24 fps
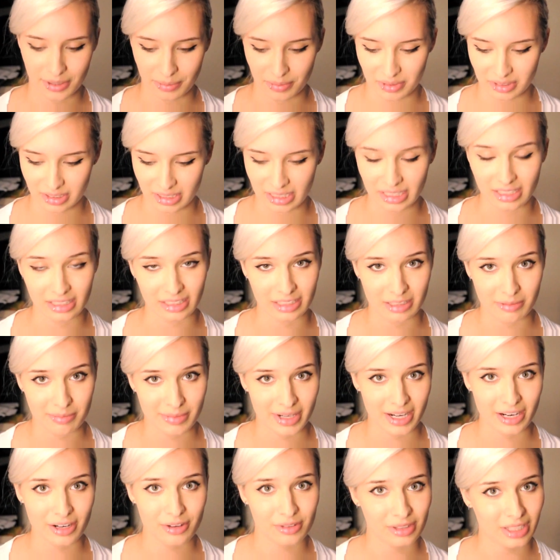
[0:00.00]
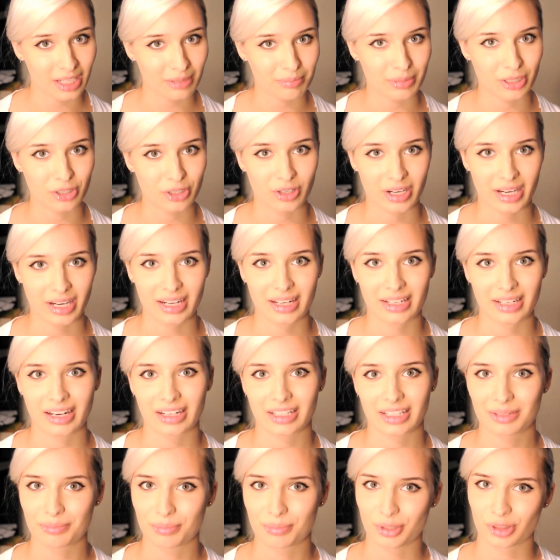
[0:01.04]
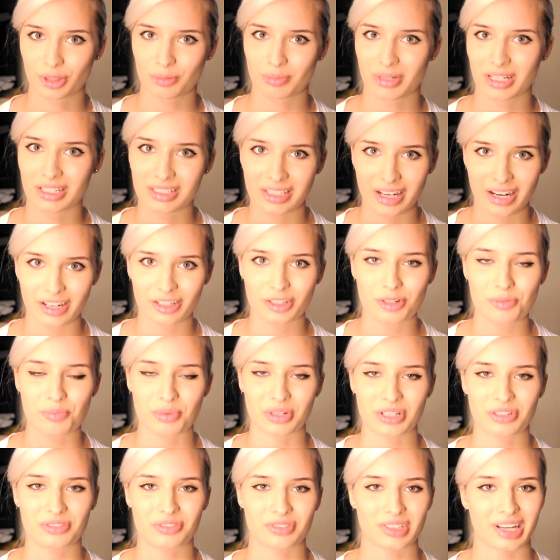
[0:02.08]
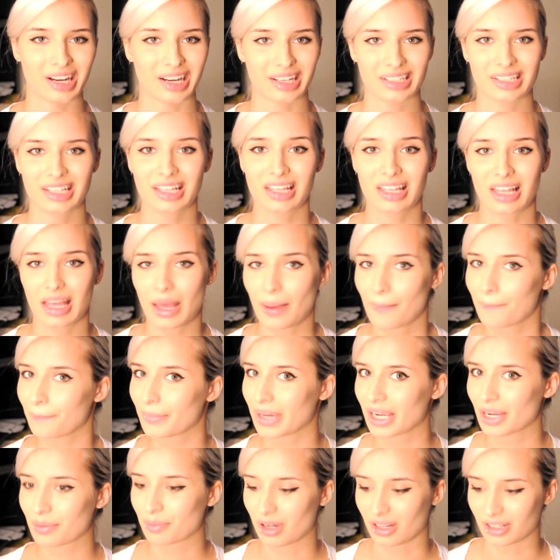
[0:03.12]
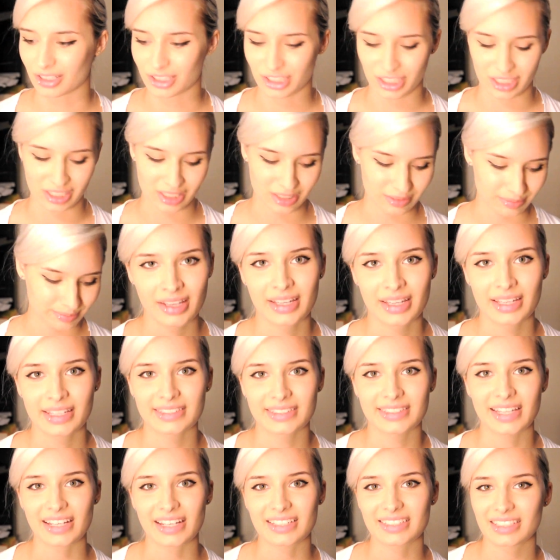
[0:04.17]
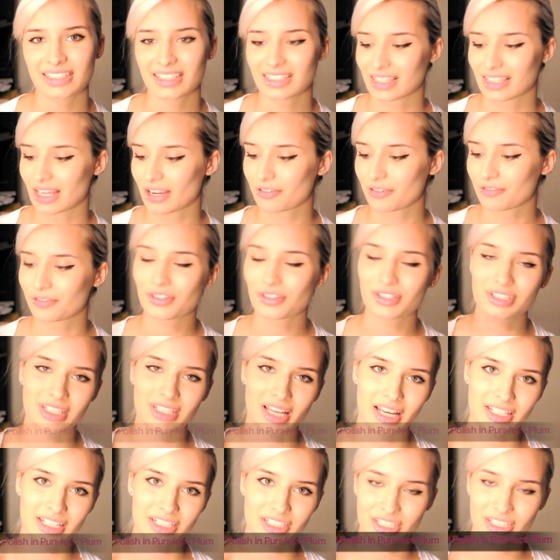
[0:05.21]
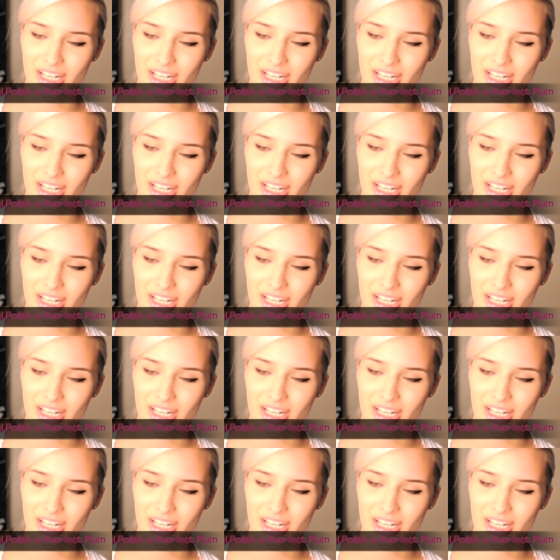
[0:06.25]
something like Glymm now, that'd be great, and I can put them in a title, but if not, my apologies. Next is a full-size